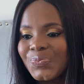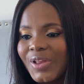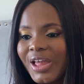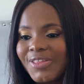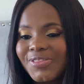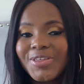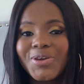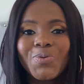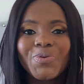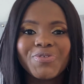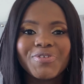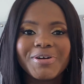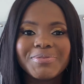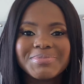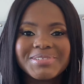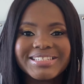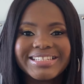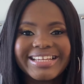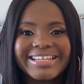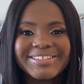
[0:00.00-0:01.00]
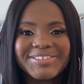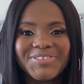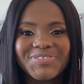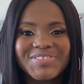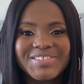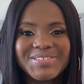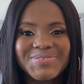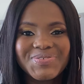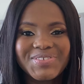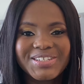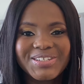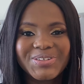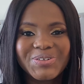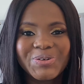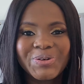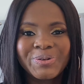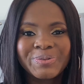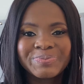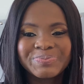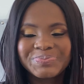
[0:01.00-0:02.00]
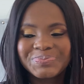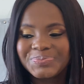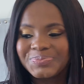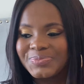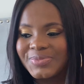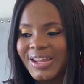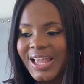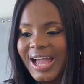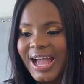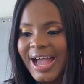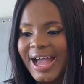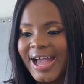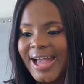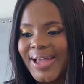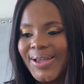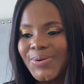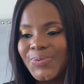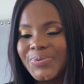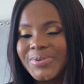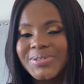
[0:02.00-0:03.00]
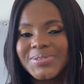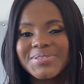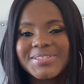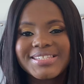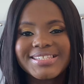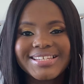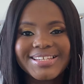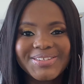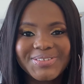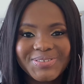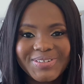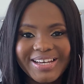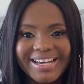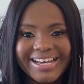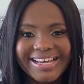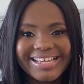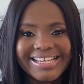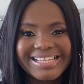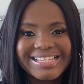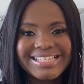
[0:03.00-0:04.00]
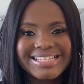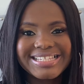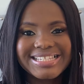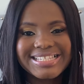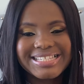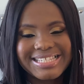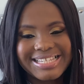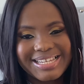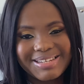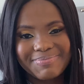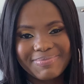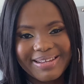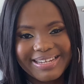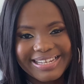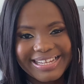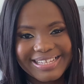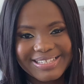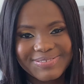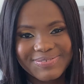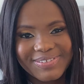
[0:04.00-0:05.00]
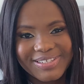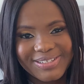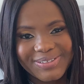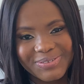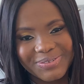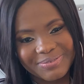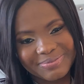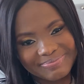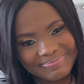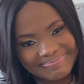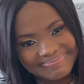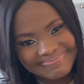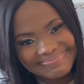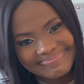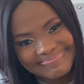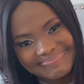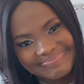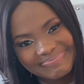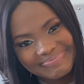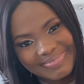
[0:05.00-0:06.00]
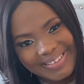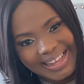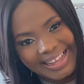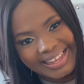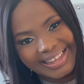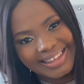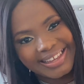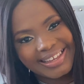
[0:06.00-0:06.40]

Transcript: I think we've come to the end of this video. I will see you guys in my next video. Bye.